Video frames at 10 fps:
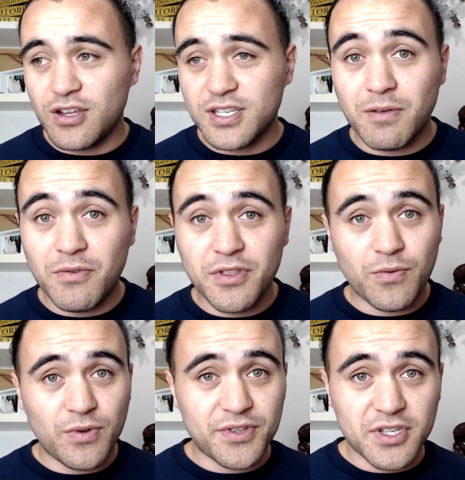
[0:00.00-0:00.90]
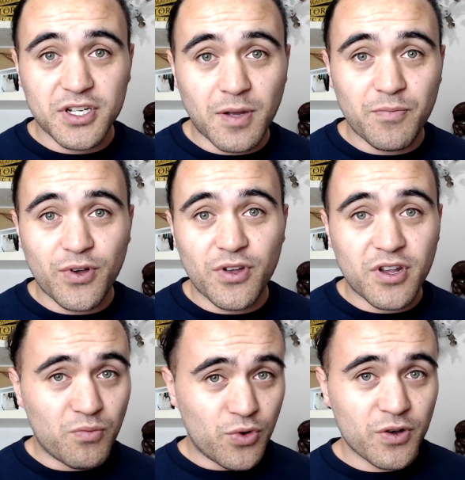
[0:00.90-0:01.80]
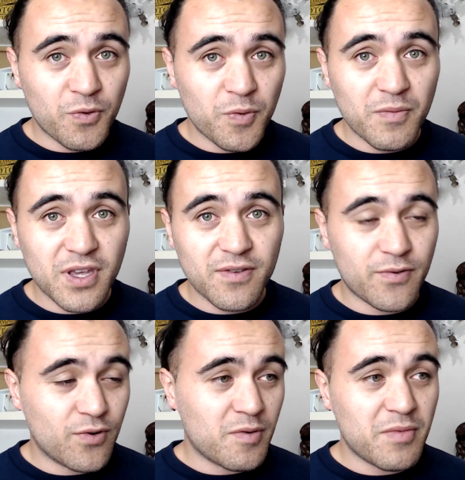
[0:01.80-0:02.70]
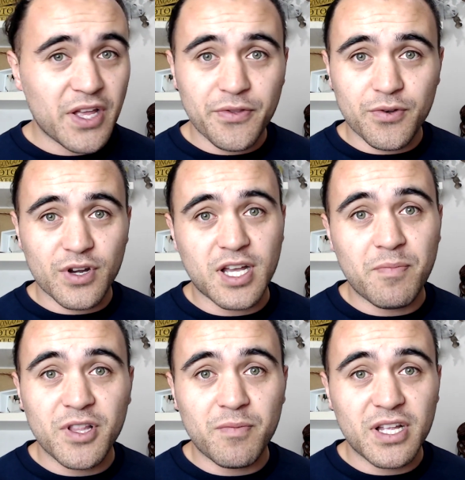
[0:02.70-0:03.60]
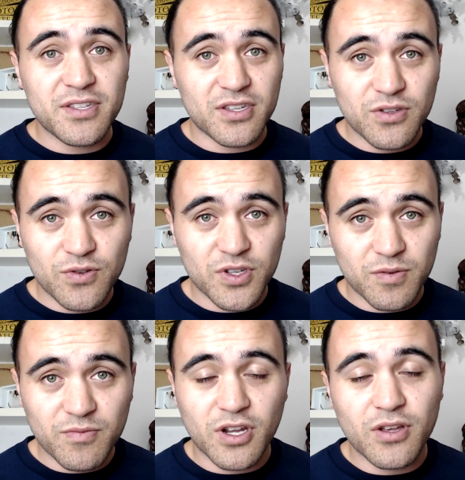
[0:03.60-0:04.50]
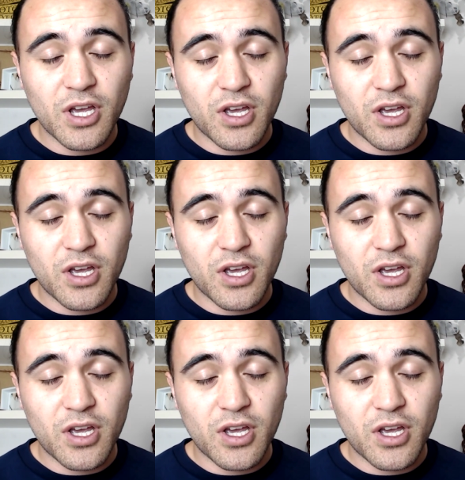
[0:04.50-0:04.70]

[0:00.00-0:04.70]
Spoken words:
someone that wants to jump on and work with me for a month or a couple of months and do some,